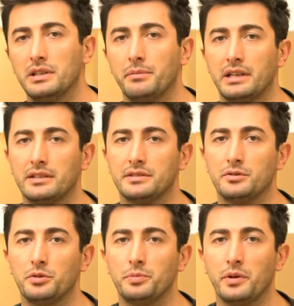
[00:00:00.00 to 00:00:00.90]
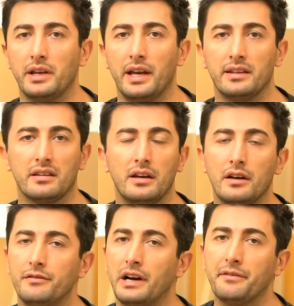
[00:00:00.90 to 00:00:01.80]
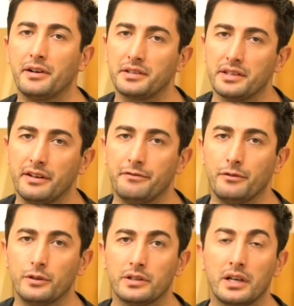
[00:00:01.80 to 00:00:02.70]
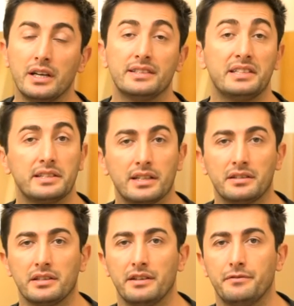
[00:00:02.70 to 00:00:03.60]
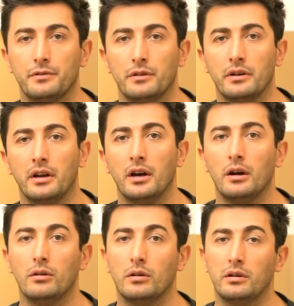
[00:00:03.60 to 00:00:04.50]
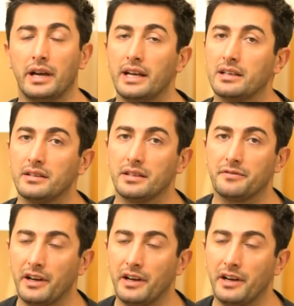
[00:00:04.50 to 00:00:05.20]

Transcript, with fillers: millimeters, two point eight, five hundred f four, six hundred f four, or eight hundred f